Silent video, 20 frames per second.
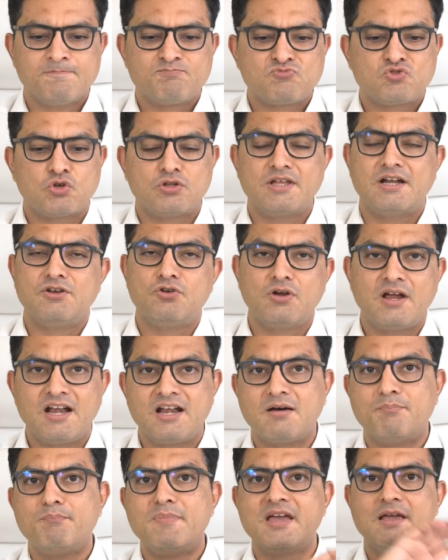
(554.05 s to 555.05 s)
so that you get
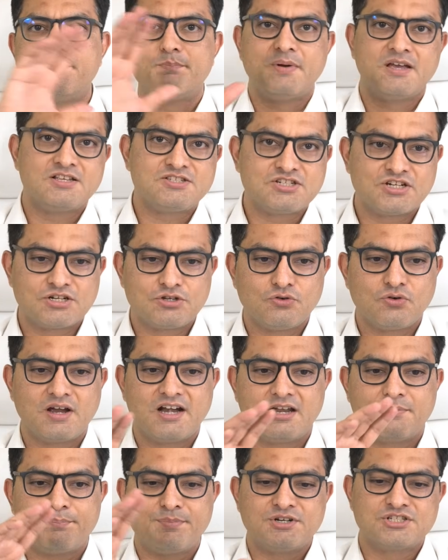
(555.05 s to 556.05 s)
a big picture, you
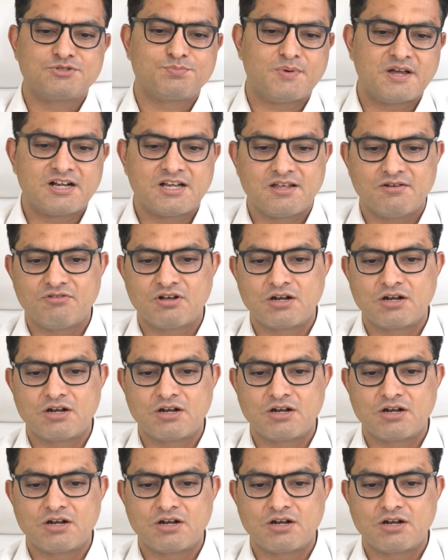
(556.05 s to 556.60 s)
get a perspective